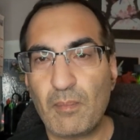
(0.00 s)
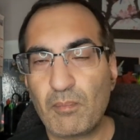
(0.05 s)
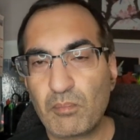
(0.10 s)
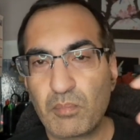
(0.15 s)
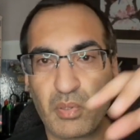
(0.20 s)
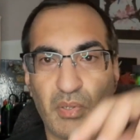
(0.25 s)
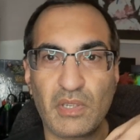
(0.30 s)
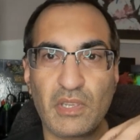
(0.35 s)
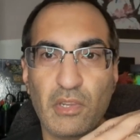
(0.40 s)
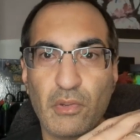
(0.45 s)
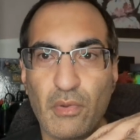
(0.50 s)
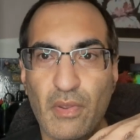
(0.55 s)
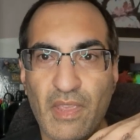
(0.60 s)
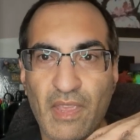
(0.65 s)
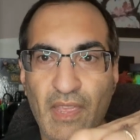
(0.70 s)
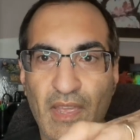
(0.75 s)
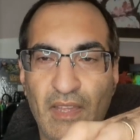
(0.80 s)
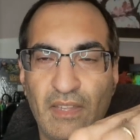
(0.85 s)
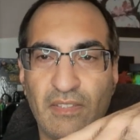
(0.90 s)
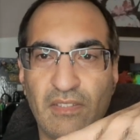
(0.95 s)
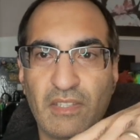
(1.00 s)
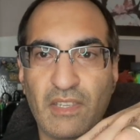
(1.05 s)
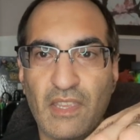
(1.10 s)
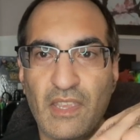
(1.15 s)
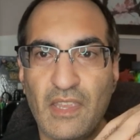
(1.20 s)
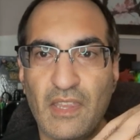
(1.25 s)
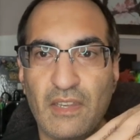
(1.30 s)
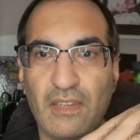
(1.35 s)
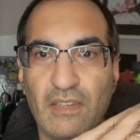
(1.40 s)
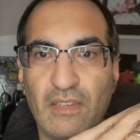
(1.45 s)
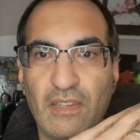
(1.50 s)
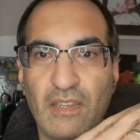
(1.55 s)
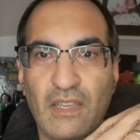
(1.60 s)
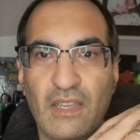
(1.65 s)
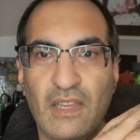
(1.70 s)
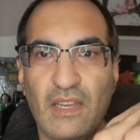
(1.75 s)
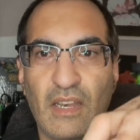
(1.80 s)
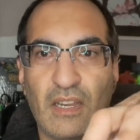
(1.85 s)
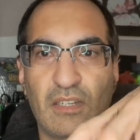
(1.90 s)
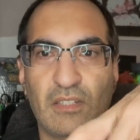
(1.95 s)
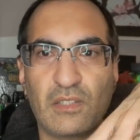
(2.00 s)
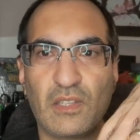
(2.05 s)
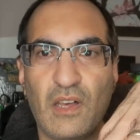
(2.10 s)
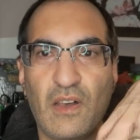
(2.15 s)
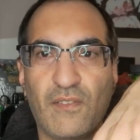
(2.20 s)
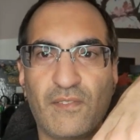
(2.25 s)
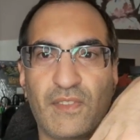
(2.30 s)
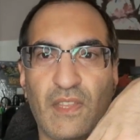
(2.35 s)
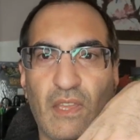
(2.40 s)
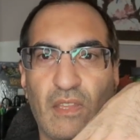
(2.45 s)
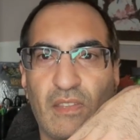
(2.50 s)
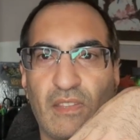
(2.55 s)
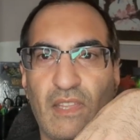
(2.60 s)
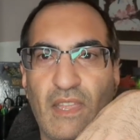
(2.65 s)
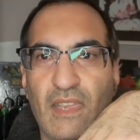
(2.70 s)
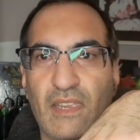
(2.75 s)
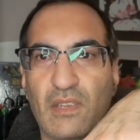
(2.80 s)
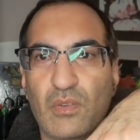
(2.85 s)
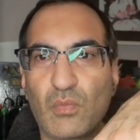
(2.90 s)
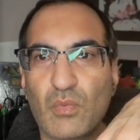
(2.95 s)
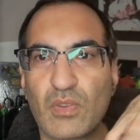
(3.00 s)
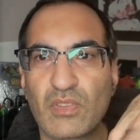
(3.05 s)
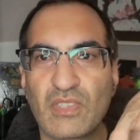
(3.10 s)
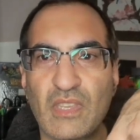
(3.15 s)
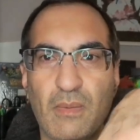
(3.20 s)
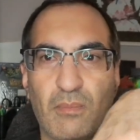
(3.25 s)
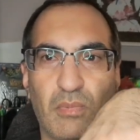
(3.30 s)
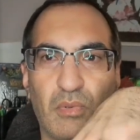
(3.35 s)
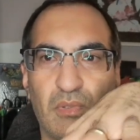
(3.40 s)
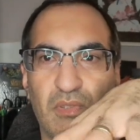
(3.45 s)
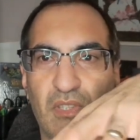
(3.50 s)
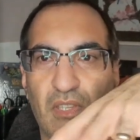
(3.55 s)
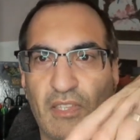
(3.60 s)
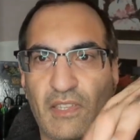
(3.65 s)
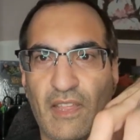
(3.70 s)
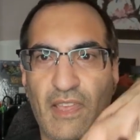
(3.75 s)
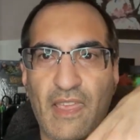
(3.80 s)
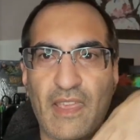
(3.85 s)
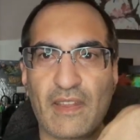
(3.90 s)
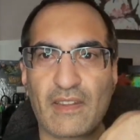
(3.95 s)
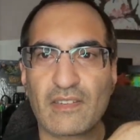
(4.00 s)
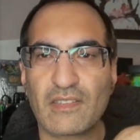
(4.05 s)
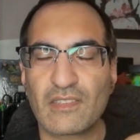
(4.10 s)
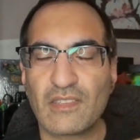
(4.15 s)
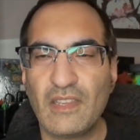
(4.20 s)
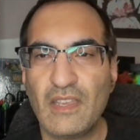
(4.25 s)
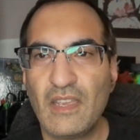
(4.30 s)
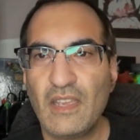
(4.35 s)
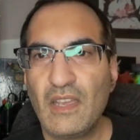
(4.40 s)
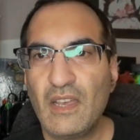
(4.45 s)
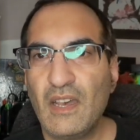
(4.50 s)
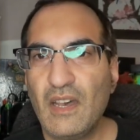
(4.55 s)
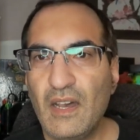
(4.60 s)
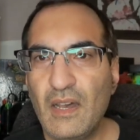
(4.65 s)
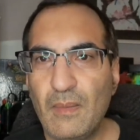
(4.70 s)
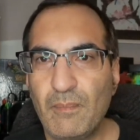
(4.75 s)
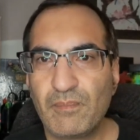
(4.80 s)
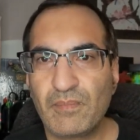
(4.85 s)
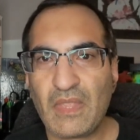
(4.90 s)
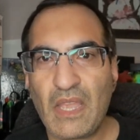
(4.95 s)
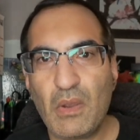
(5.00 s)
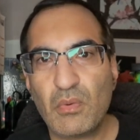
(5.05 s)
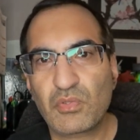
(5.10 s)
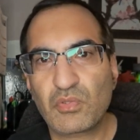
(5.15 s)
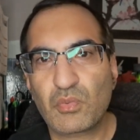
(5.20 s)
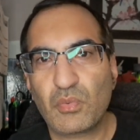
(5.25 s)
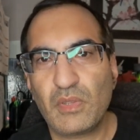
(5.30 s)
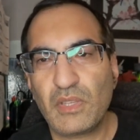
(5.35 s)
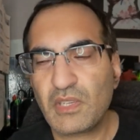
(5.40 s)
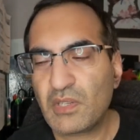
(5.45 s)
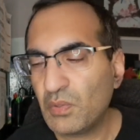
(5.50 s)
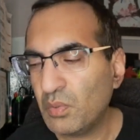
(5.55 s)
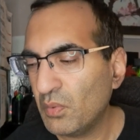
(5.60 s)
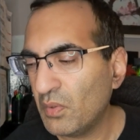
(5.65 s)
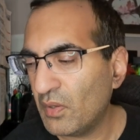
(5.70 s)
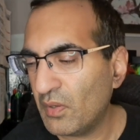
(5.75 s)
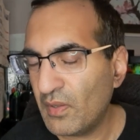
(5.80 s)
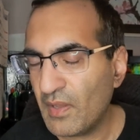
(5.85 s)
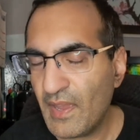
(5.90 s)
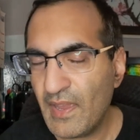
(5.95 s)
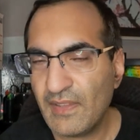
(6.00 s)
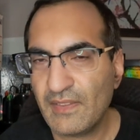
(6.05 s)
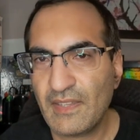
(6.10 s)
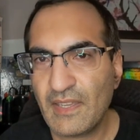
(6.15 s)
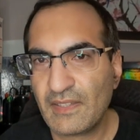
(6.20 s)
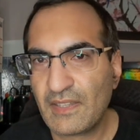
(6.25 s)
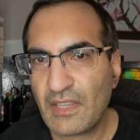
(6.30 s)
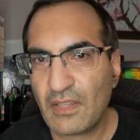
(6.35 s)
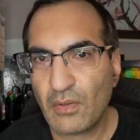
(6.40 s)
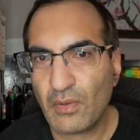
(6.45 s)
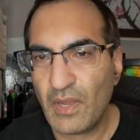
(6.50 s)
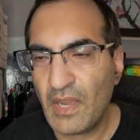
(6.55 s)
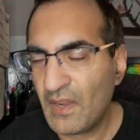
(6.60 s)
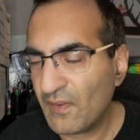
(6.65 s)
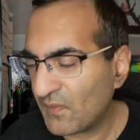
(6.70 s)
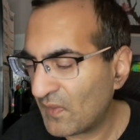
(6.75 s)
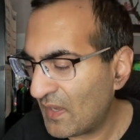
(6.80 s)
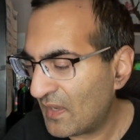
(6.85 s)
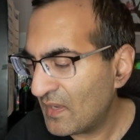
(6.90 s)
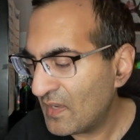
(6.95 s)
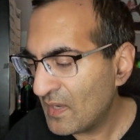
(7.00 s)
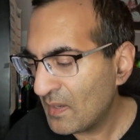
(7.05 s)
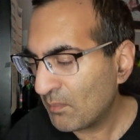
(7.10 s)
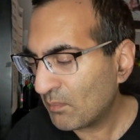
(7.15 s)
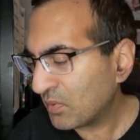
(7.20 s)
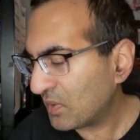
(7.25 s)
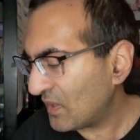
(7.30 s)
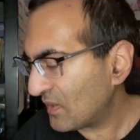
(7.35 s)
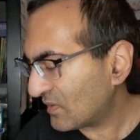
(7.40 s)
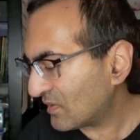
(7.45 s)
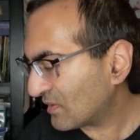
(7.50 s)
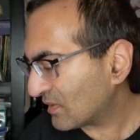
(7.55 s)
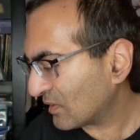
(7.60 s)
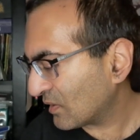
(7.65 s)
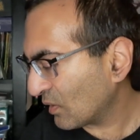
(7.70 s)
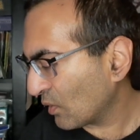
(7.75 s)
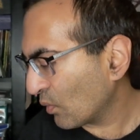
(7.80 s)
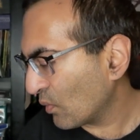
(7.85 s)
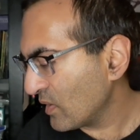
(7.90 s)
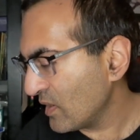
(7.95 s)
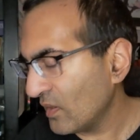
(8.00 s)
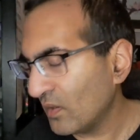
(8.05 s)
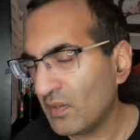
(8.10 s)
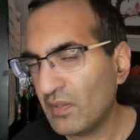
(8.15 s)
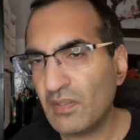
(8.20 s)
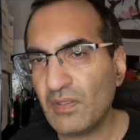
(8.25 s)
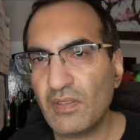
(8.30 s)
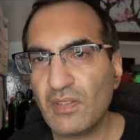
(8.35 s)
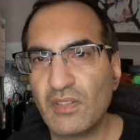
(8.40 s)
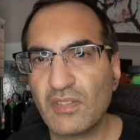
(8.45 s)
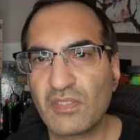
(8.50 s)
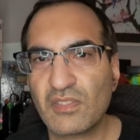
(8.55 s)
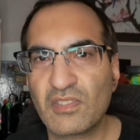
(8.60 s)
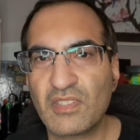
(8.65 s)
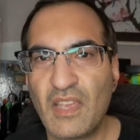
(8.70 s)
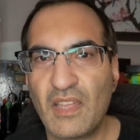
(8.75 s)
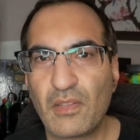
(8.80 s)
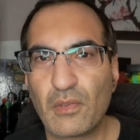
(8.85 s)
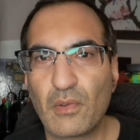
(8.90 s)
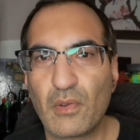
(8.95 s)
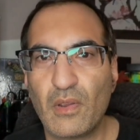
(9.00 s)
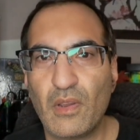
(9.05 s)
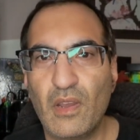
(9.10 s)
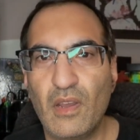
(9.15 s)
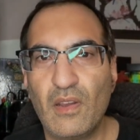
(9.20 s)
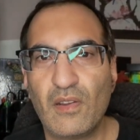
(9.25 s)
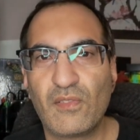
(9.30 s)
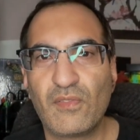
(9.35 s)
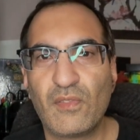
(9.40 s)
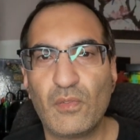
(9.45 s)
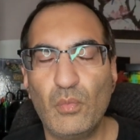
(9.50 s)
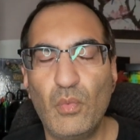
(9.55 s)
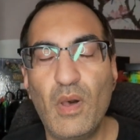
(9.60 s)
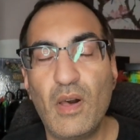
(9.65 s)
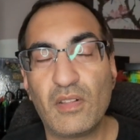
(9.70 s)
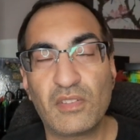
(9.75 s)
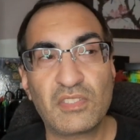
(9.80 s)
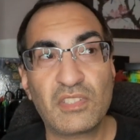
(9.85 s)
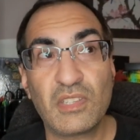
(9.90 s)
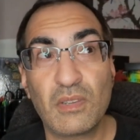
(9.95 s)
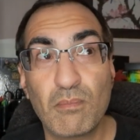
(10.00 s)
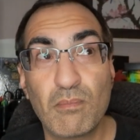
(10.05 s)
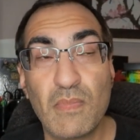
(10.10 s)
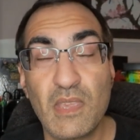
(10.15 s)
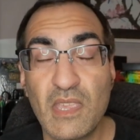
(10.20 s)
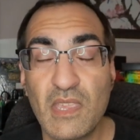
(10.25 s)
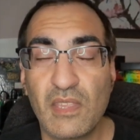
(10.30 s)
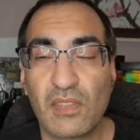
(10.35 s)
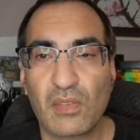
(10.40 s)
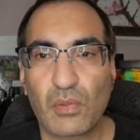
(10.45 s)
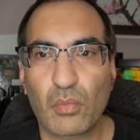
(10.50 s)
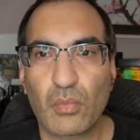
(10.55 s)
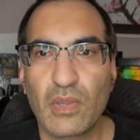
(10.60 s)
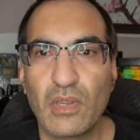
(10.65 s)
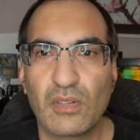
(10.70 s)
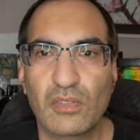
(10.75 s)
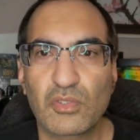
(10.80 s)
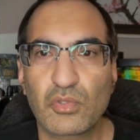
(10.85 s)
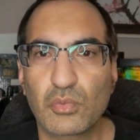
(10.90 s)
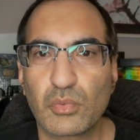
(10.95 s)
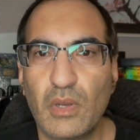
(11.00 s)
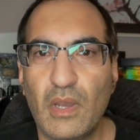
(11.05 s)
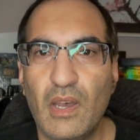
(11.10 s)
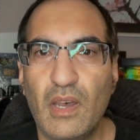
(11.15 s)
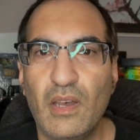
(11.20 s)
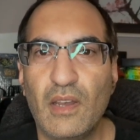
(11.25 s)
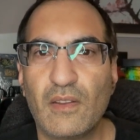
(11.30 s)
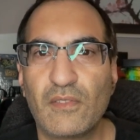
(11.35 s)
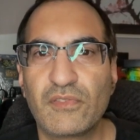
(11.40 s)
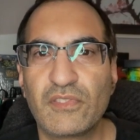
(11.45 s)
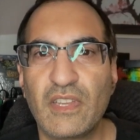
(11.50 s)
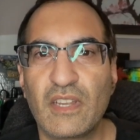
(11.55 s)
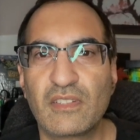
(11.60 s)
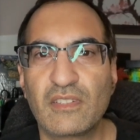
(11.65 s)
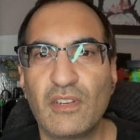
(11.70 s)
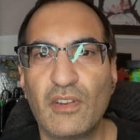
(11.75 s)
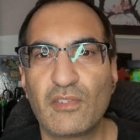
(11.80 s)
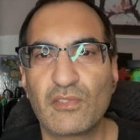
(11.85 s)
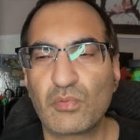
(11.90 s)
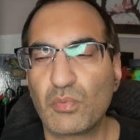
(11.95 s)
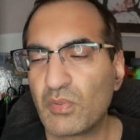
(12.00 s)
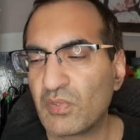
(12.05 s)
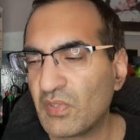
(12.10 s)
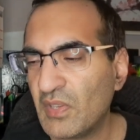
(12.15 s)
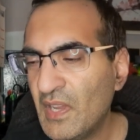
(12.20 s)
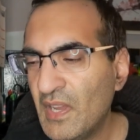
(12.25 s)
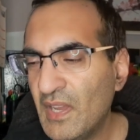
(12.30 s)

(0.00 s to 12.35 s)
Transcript: putting your hand in a glove that like resembled the legs. That was really cool, and like they don't have that. Plus, the real seller of, well, to me, the real draw of Sectaurs was